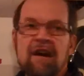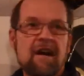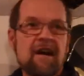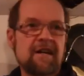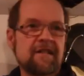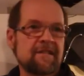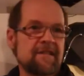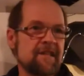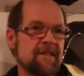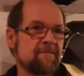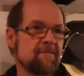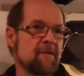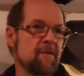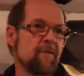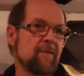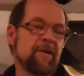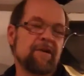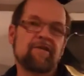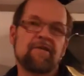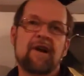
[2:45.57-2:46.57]
cars, and that's what
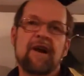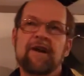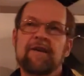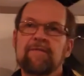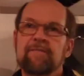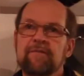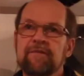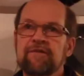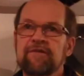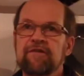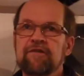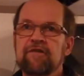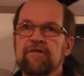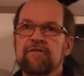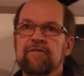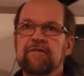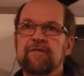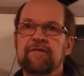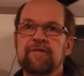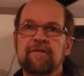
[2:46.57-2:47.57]
we try to preserve,
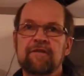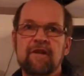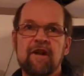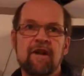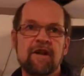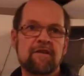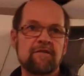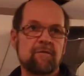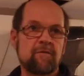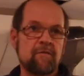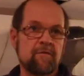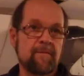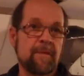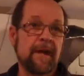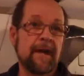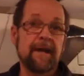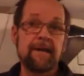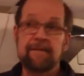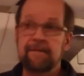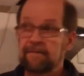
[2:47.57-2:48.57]
is the cars that were
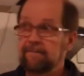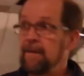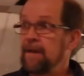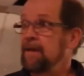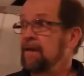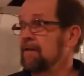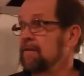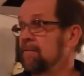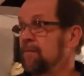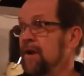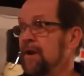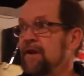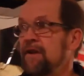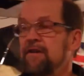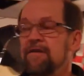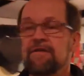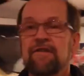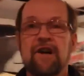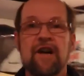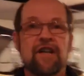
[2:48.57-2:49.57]
made, many of them right
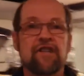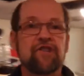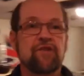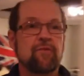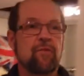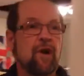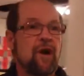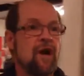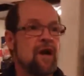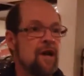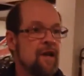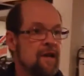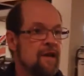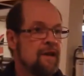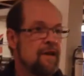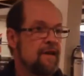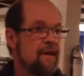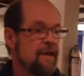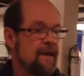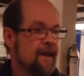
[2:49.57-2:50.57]
here in Oshawa,
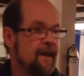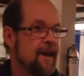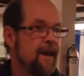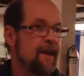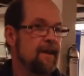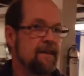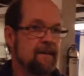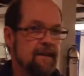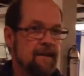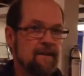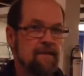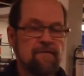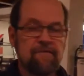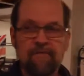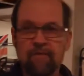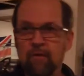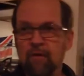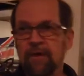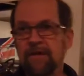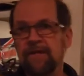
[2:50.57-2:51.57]
and the
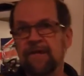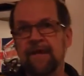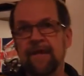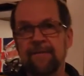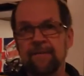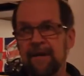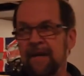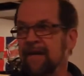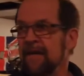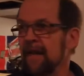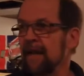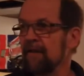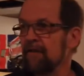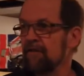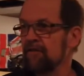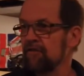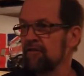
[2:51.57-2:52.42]
Fords and that made down near